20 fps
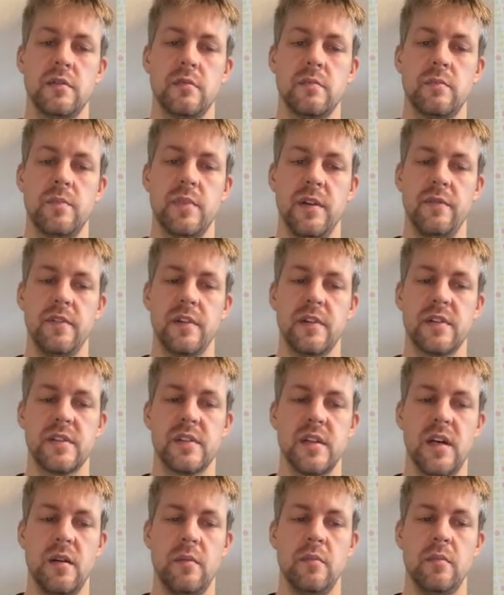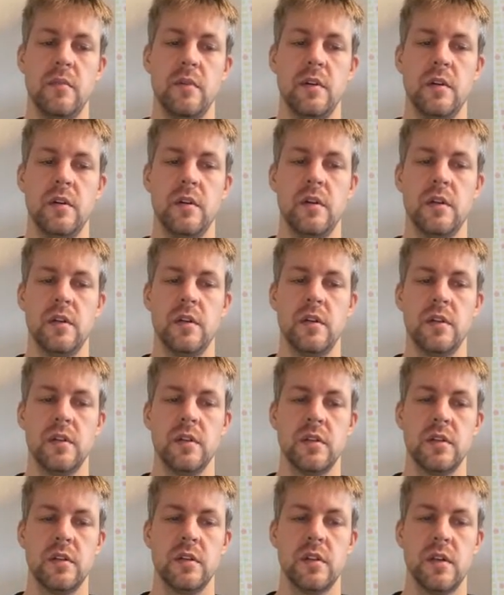prefix sum
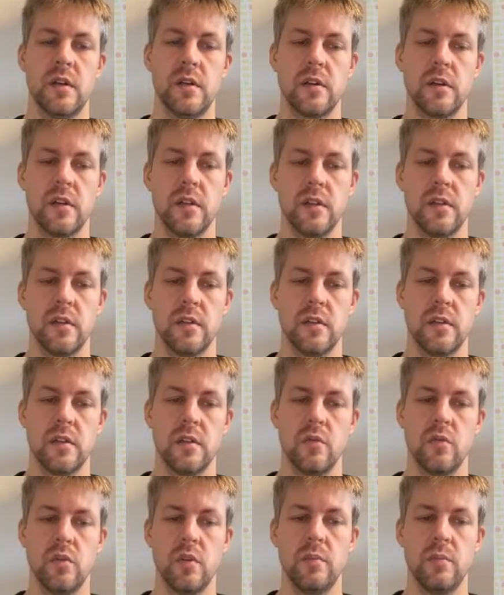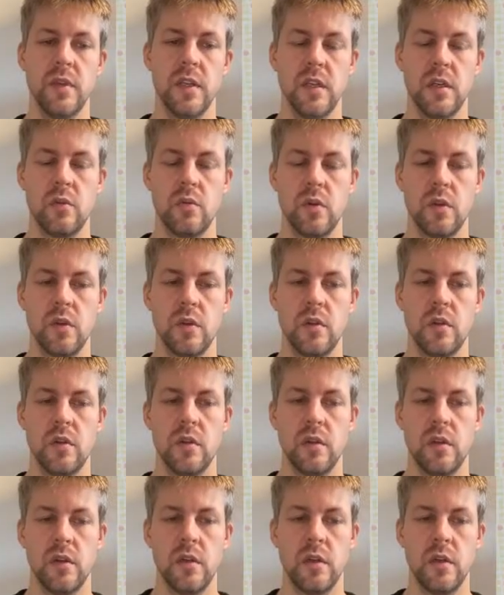target will be equal
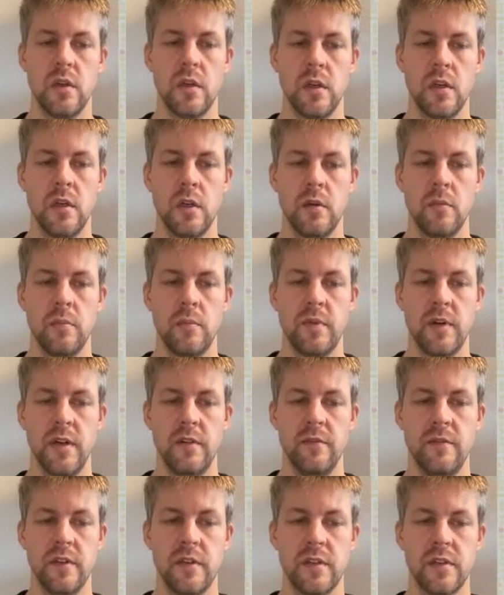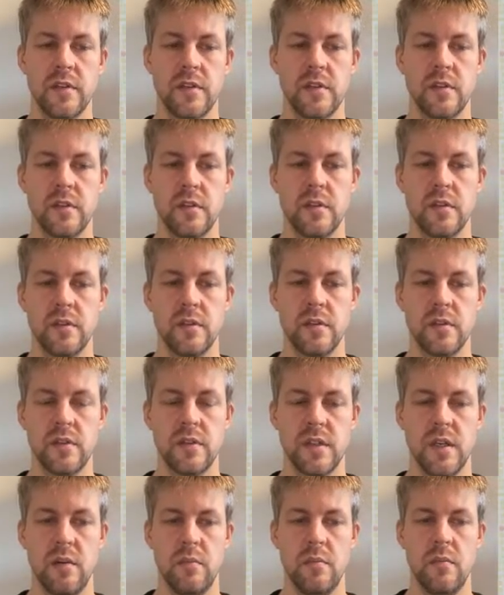prefix
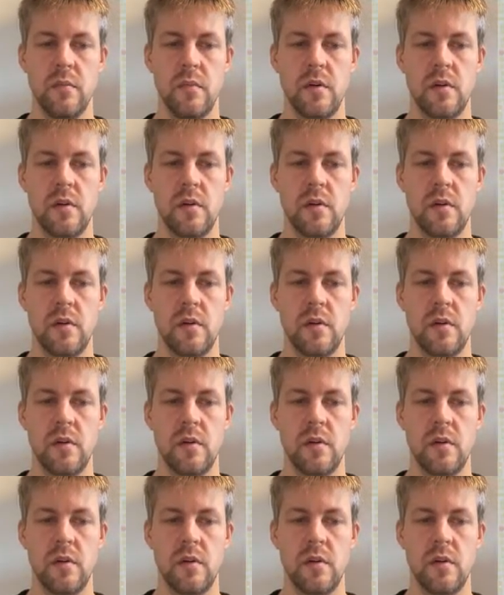sum